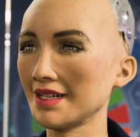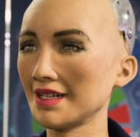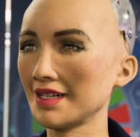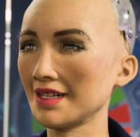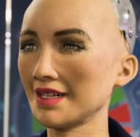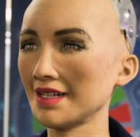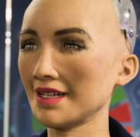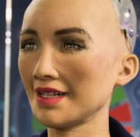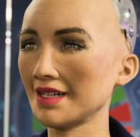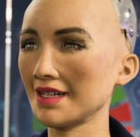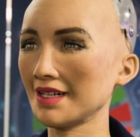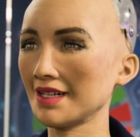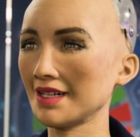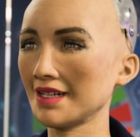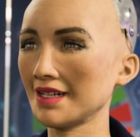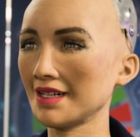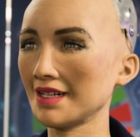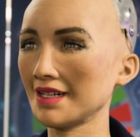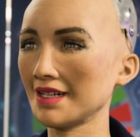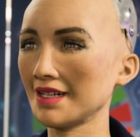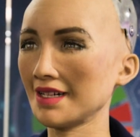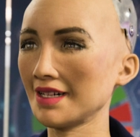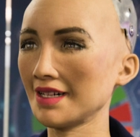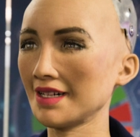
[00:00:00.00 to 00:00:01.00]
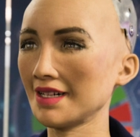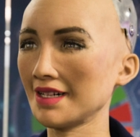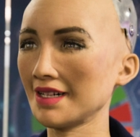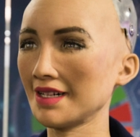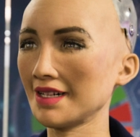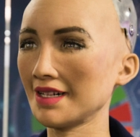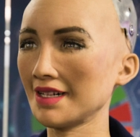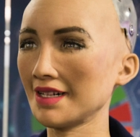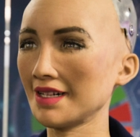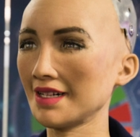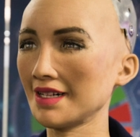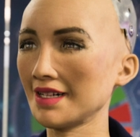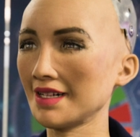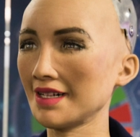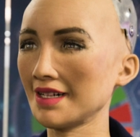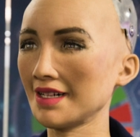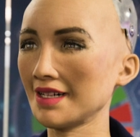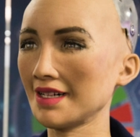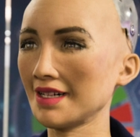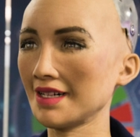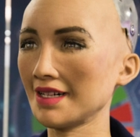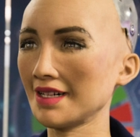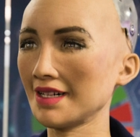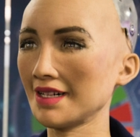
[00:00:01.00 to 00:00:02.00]
walk, talk, and even
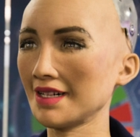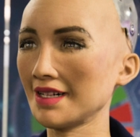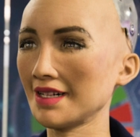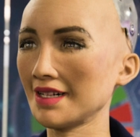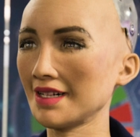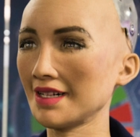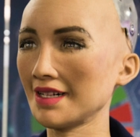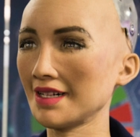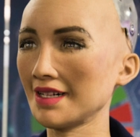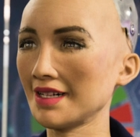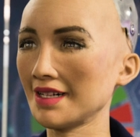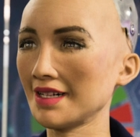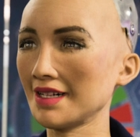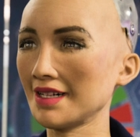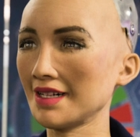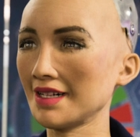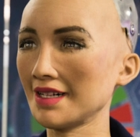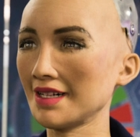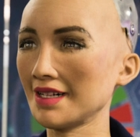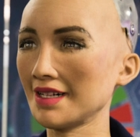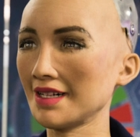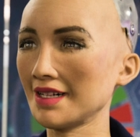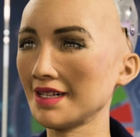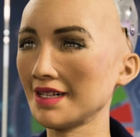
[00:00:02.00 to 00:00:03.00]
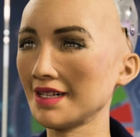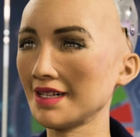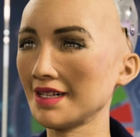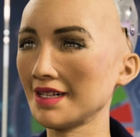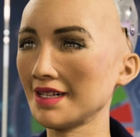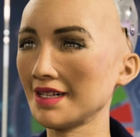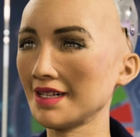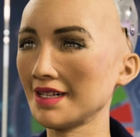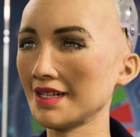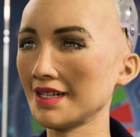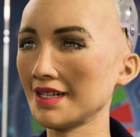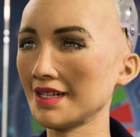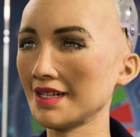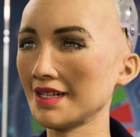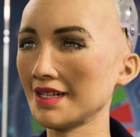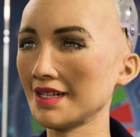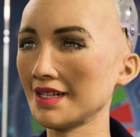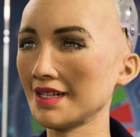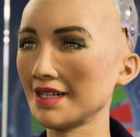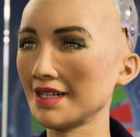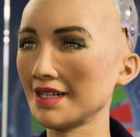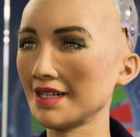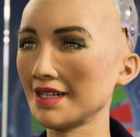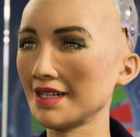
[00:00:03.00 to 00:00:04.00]
draw, and she is even considered a
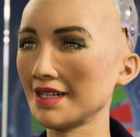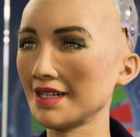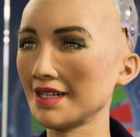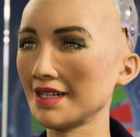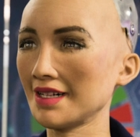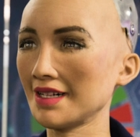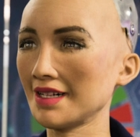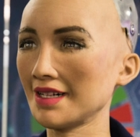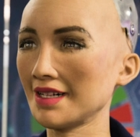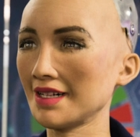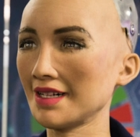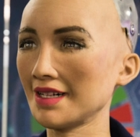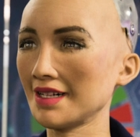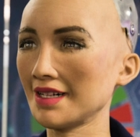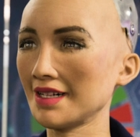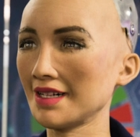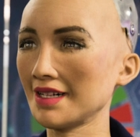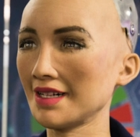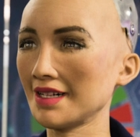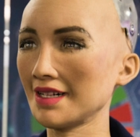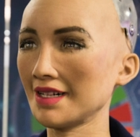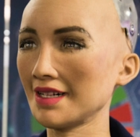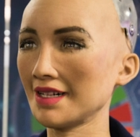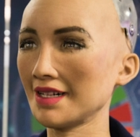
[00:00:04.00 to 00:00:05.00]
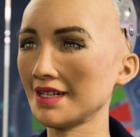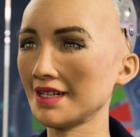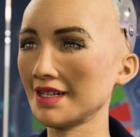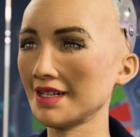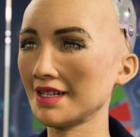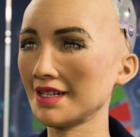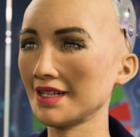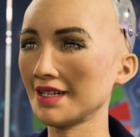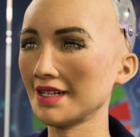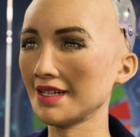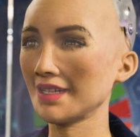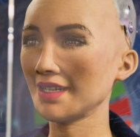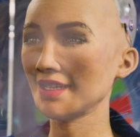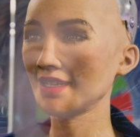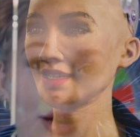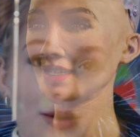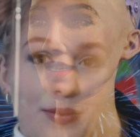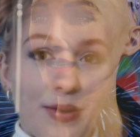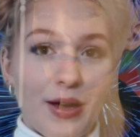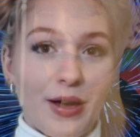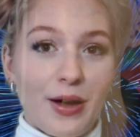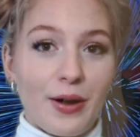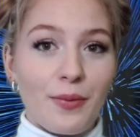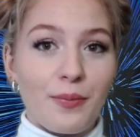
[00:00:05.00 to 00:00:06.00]
citizen in Saudi
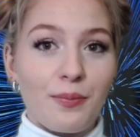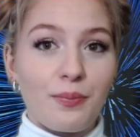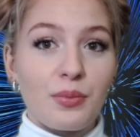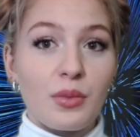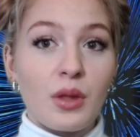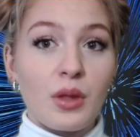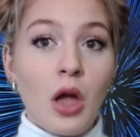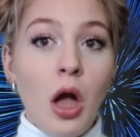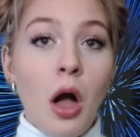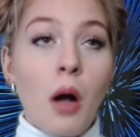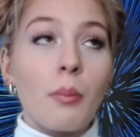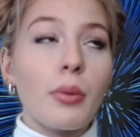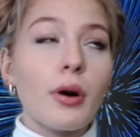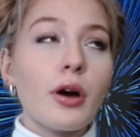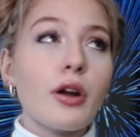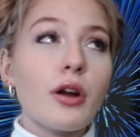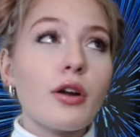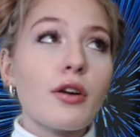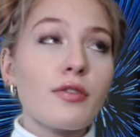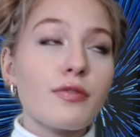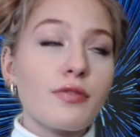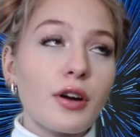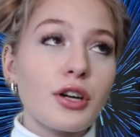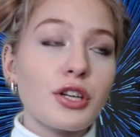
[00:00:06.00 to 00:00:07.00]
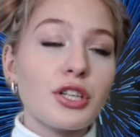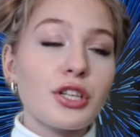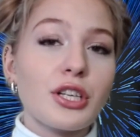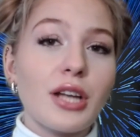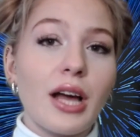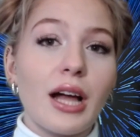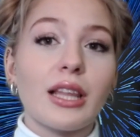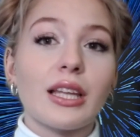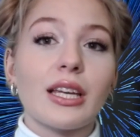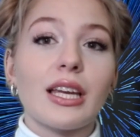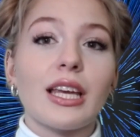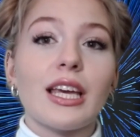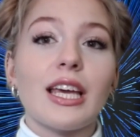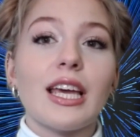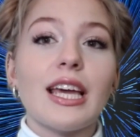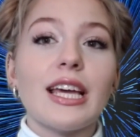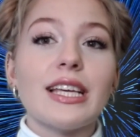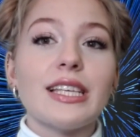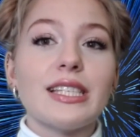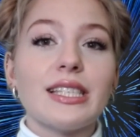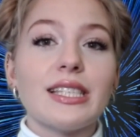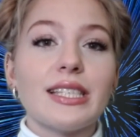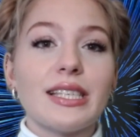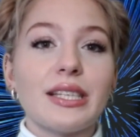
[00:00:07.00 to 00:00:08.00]
Arabia. But her functionality
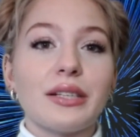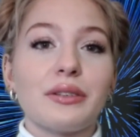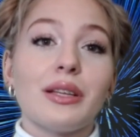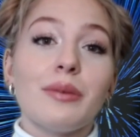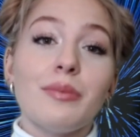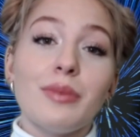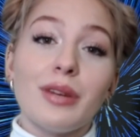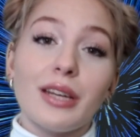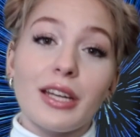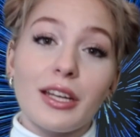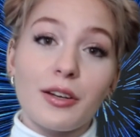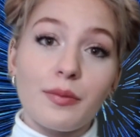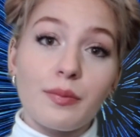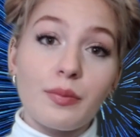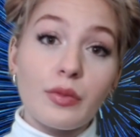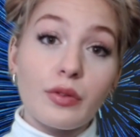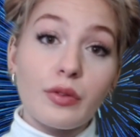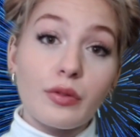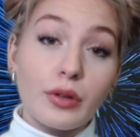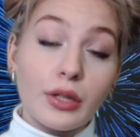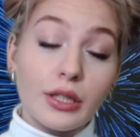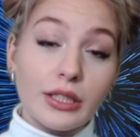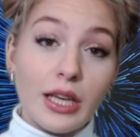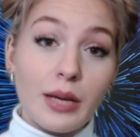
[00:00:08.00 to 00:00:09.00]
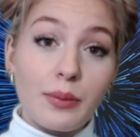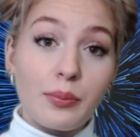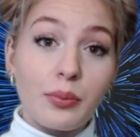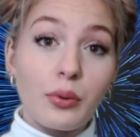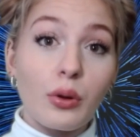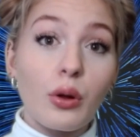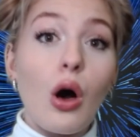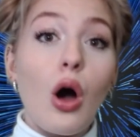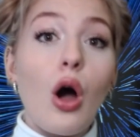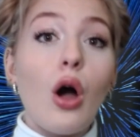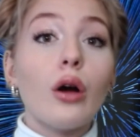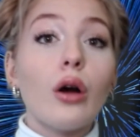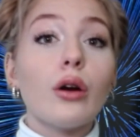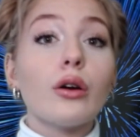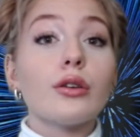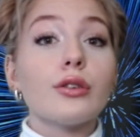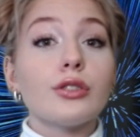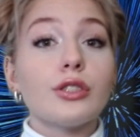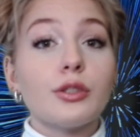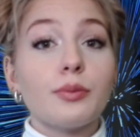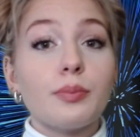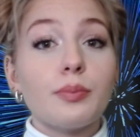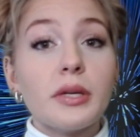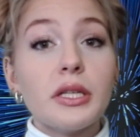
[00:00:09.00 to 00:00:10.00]
is still limited. For example, her
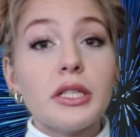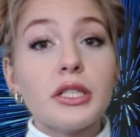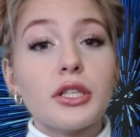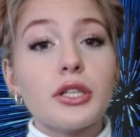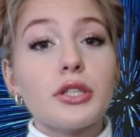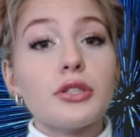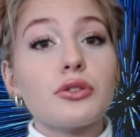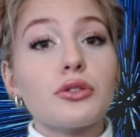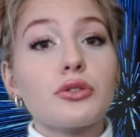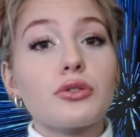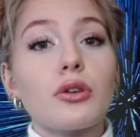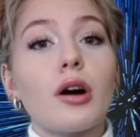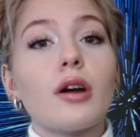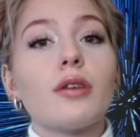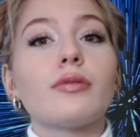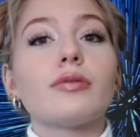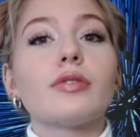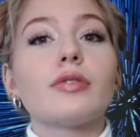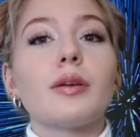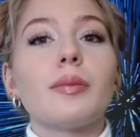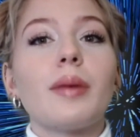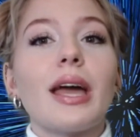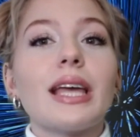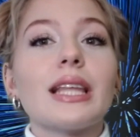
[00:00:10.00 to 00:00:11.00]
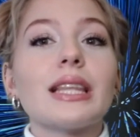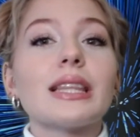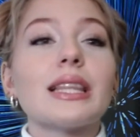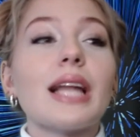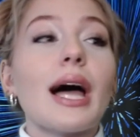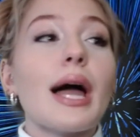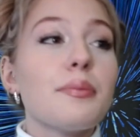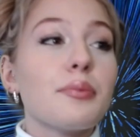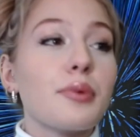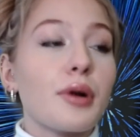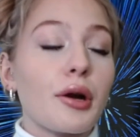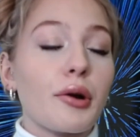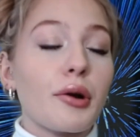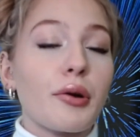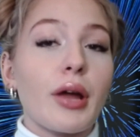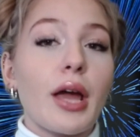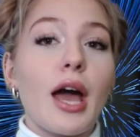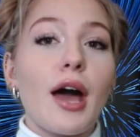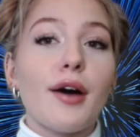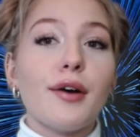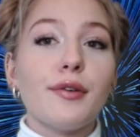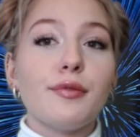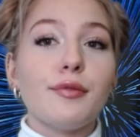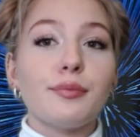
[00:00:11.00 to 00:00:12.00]
speech is drawn from a
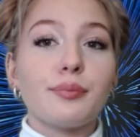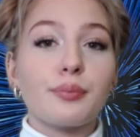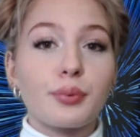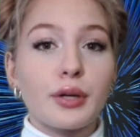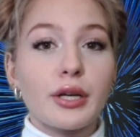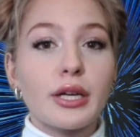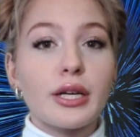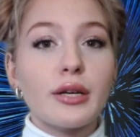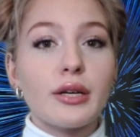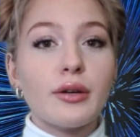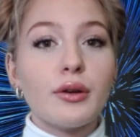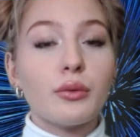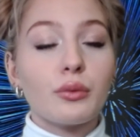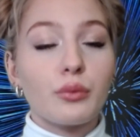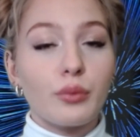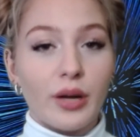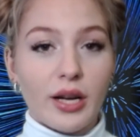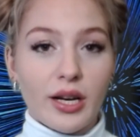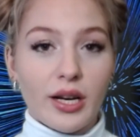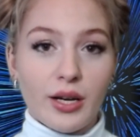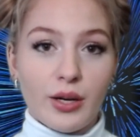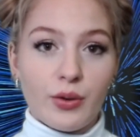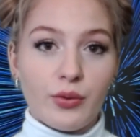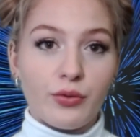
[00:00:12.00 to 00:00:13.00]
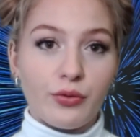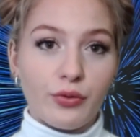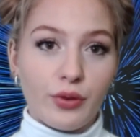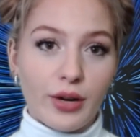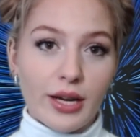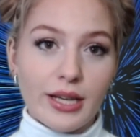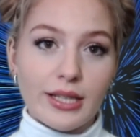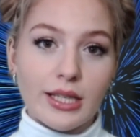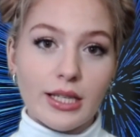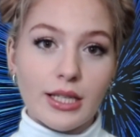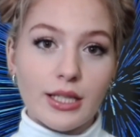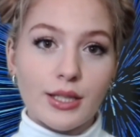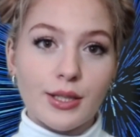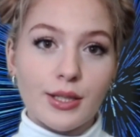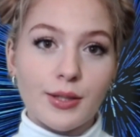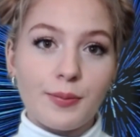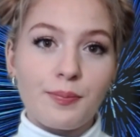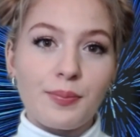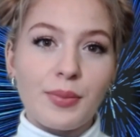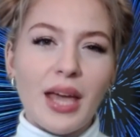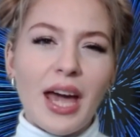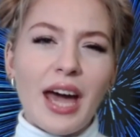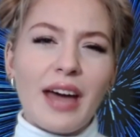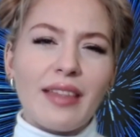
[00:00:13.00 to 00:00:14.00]
library of pre written phrases.
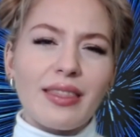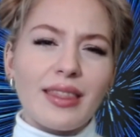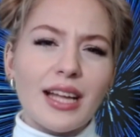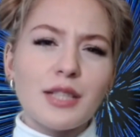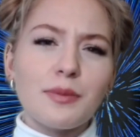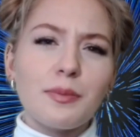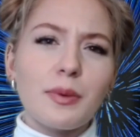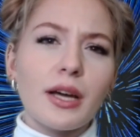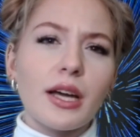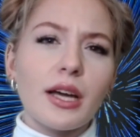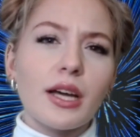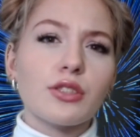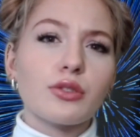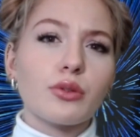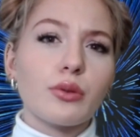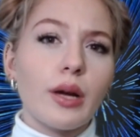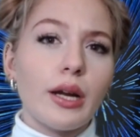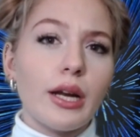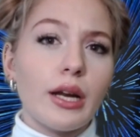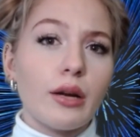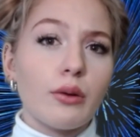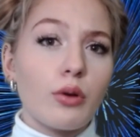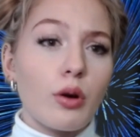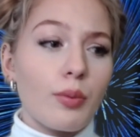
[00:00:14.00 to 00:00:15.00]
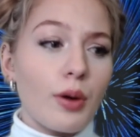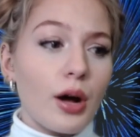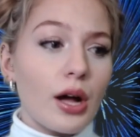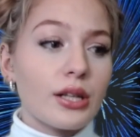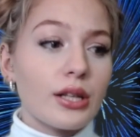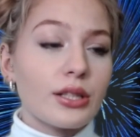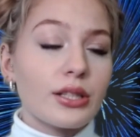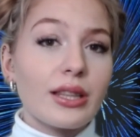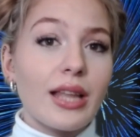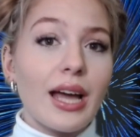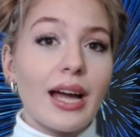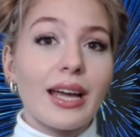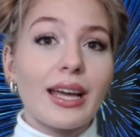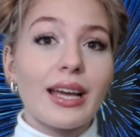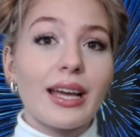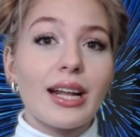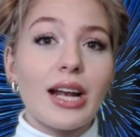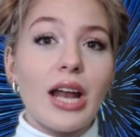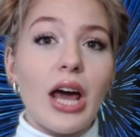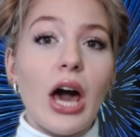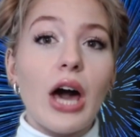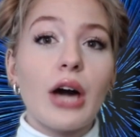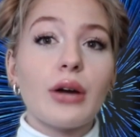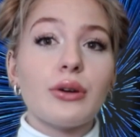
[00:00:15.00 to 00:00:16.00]
That's because creating robots that
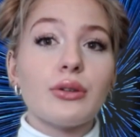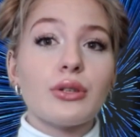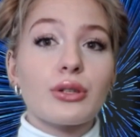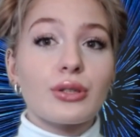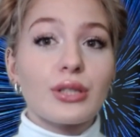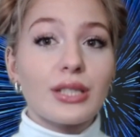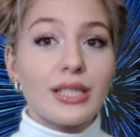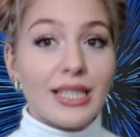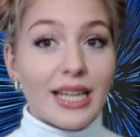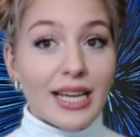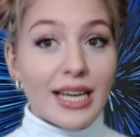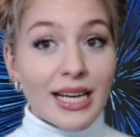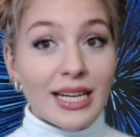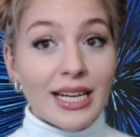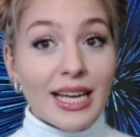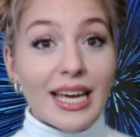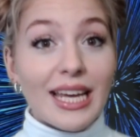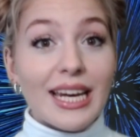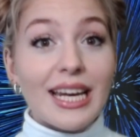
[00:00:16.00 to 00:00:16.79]
can understand